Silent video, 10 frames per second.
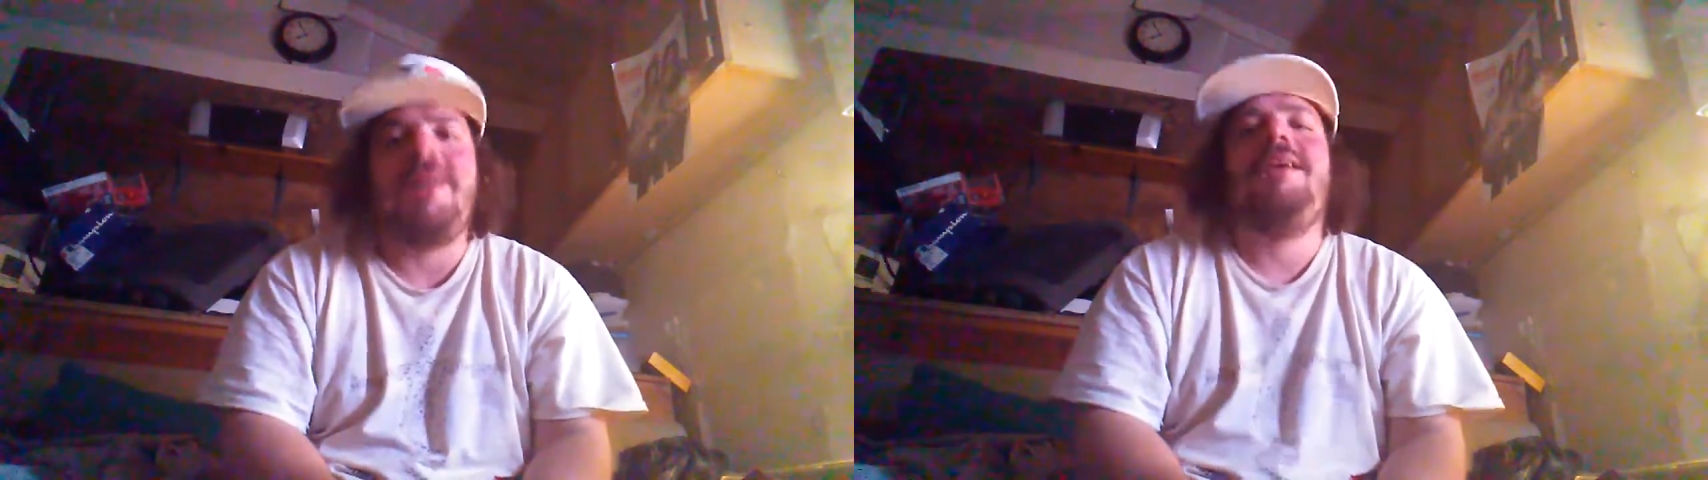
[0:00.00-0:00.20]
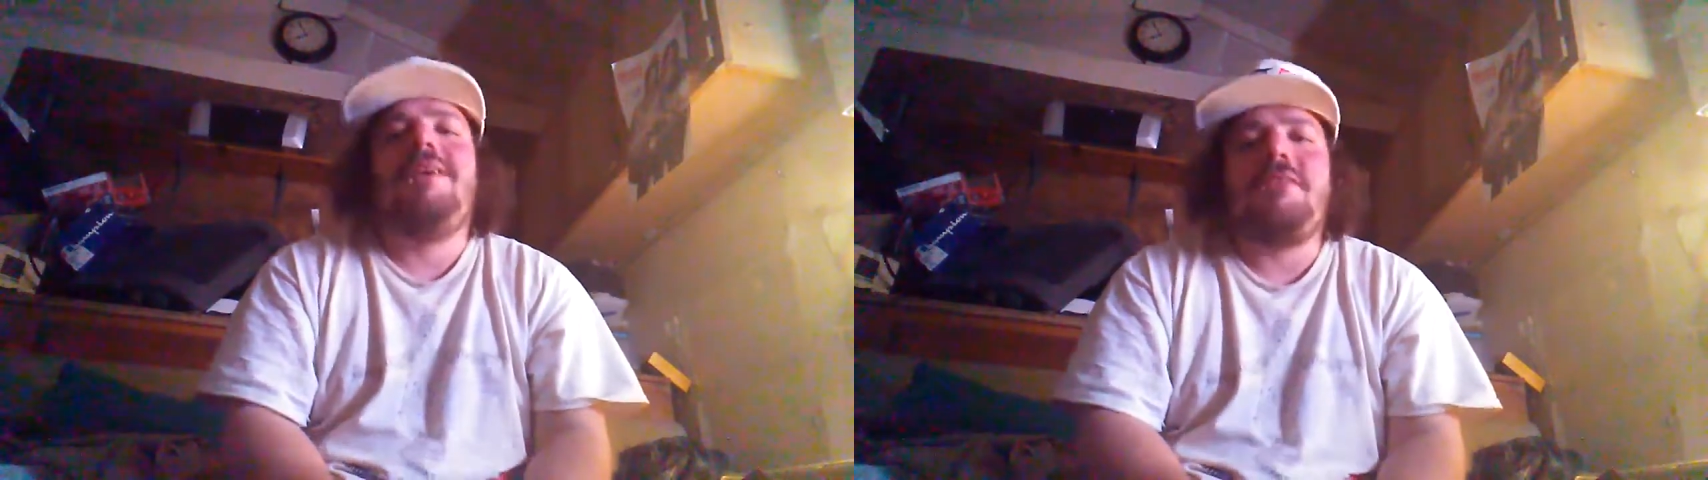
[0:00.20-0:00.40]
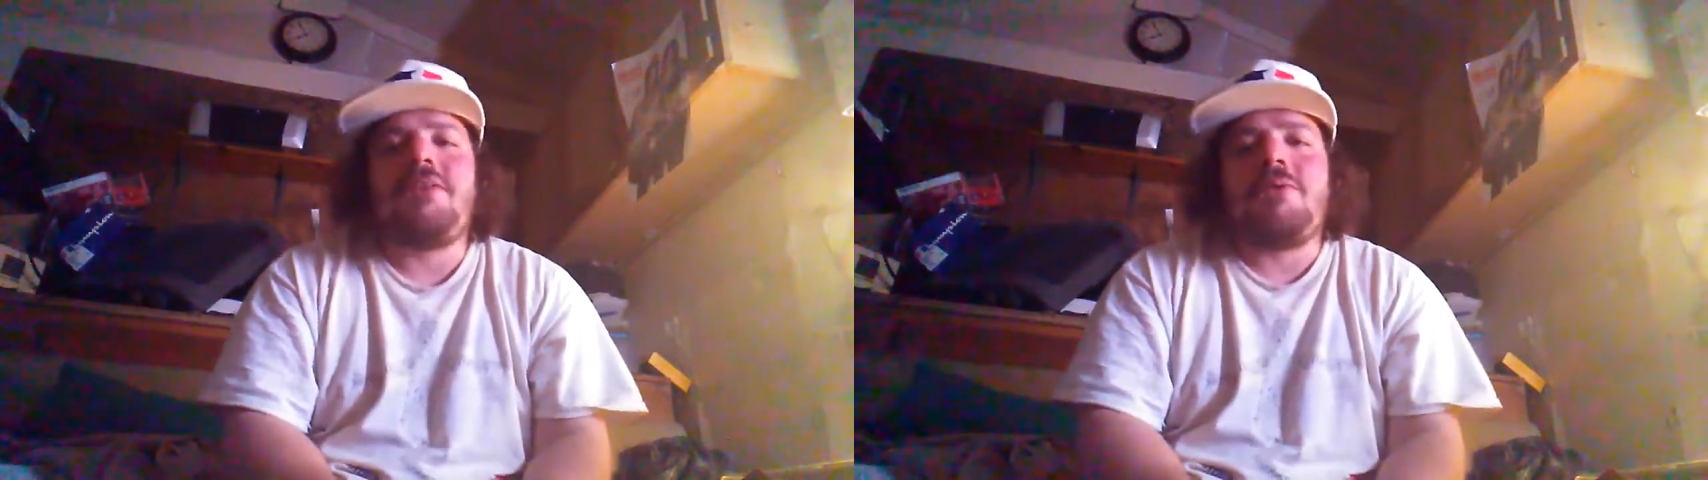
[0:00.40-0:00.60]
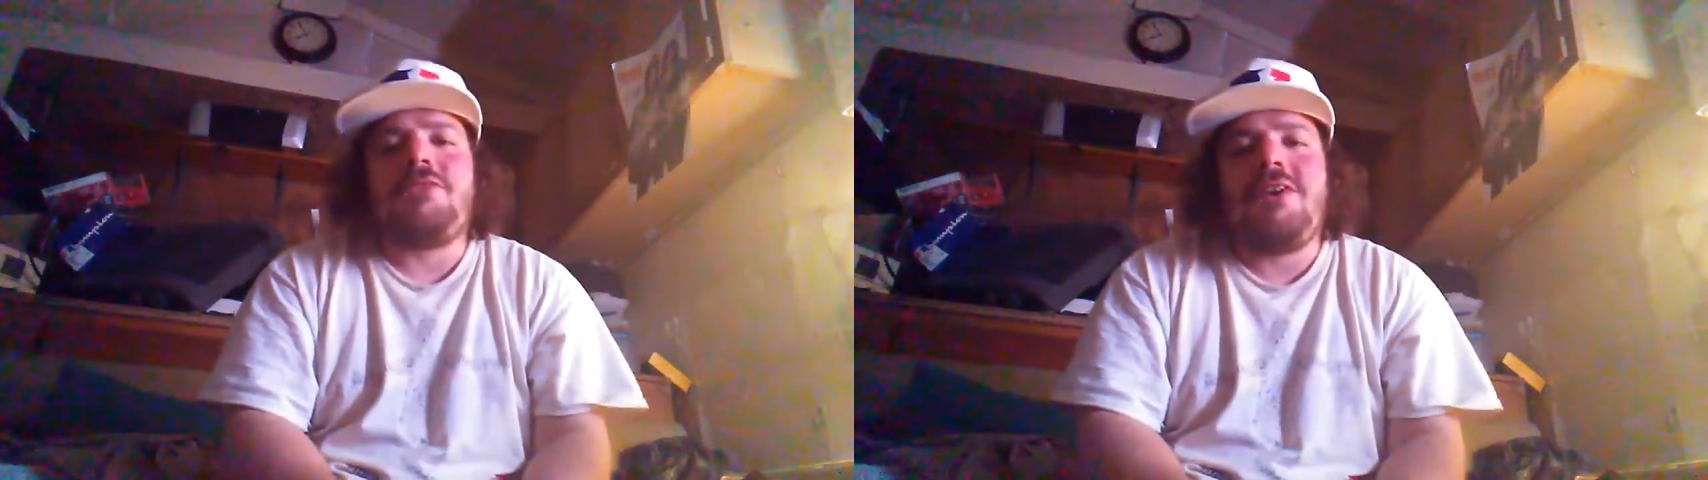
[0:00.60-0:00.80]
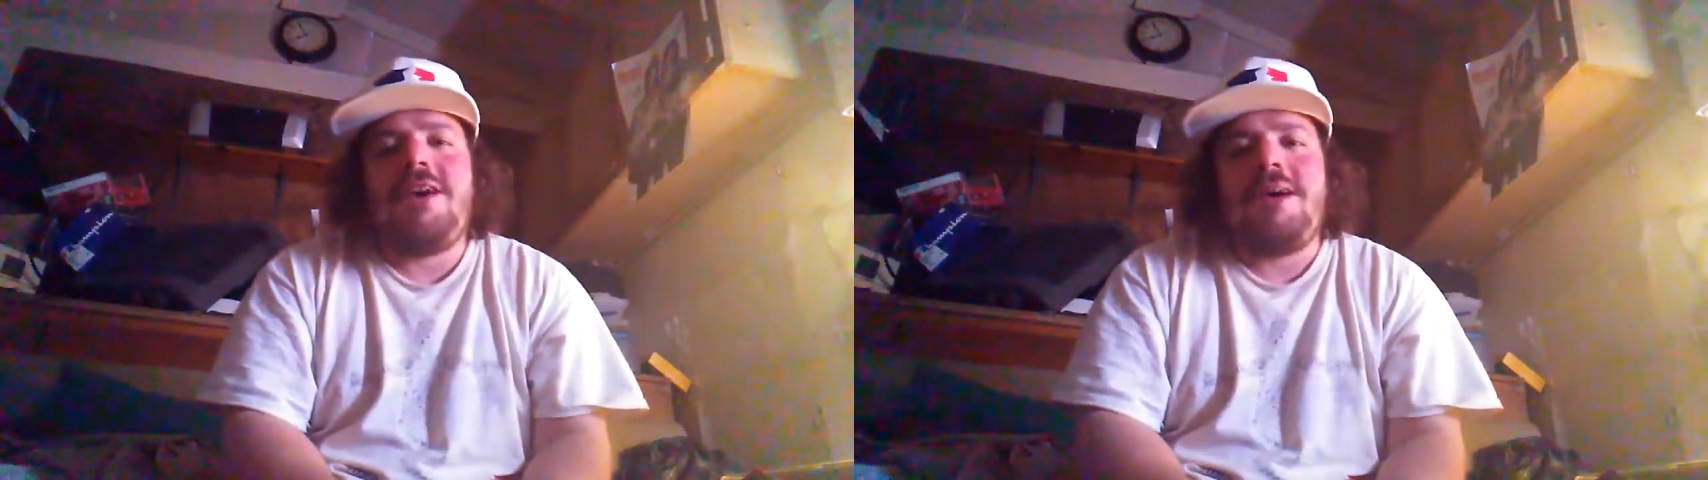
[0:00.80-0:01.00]
I was like,
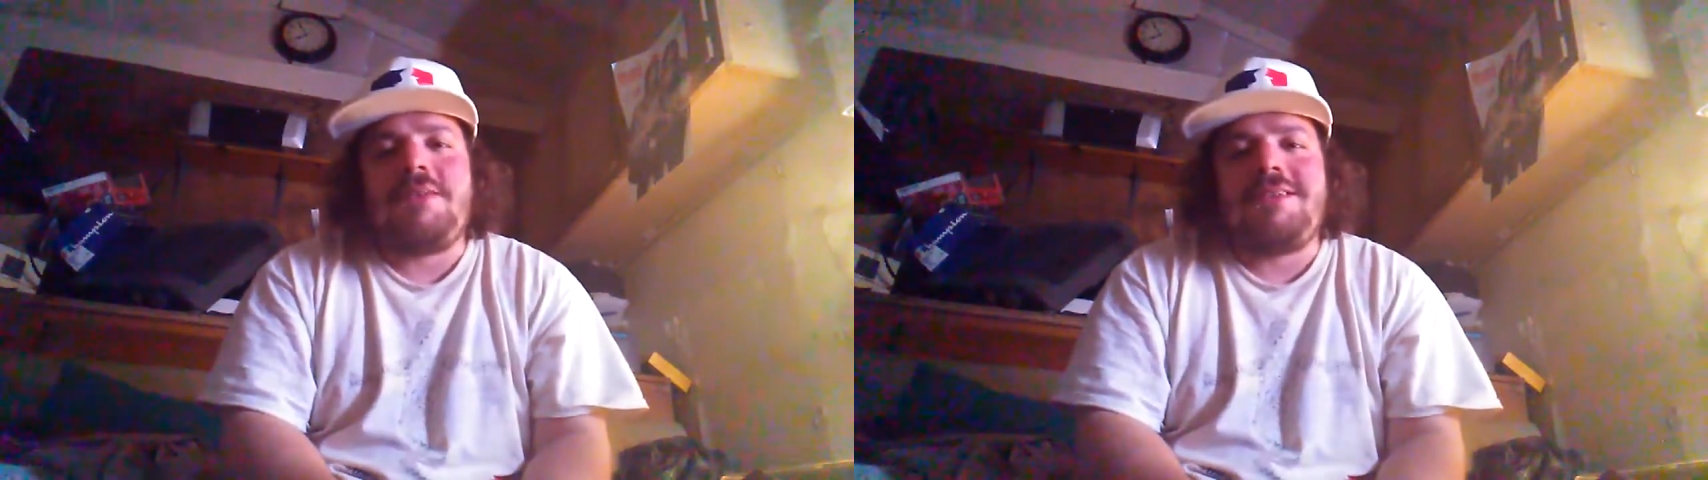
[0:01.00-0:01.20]
"What's up?"